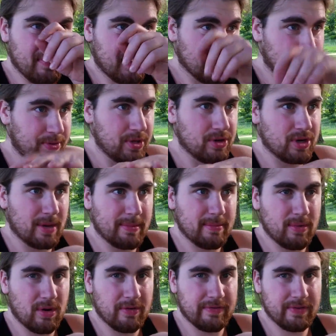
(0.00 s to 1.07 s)
computer
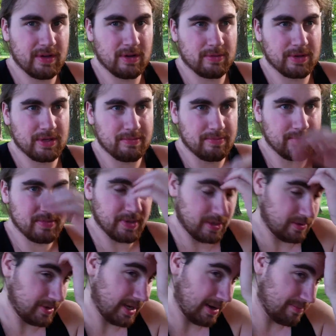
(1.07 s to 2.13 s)
MMO feel where
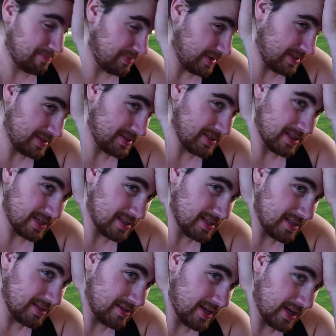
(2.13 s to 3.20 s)
you got buttons
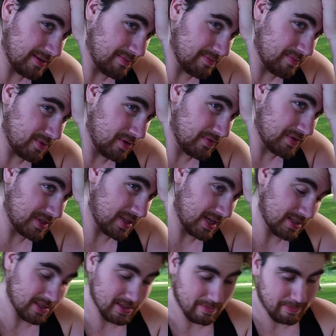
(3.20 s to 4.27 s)
selected, you got moves
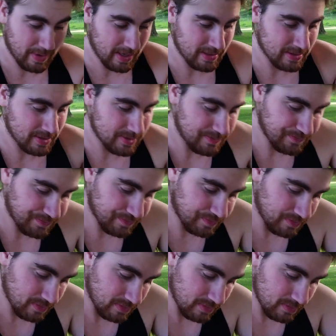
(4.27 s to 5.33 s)
selected, the buttons.
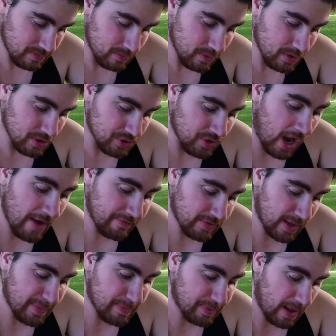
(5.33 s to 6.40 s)
Drive
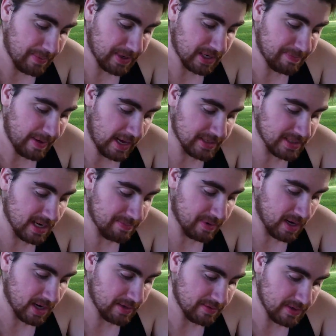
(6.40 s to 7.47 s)
Club I'm probably going to pass up
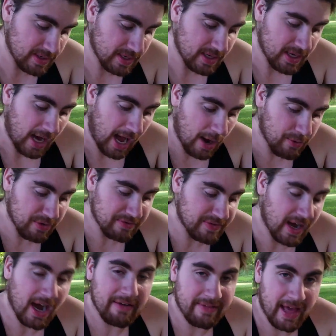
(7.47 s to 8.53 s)
on. I would have
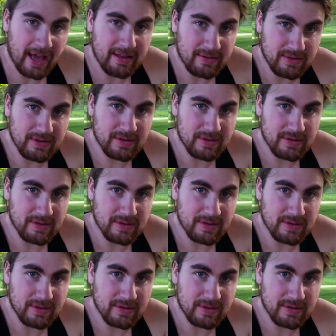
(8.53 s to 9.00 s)
gotten that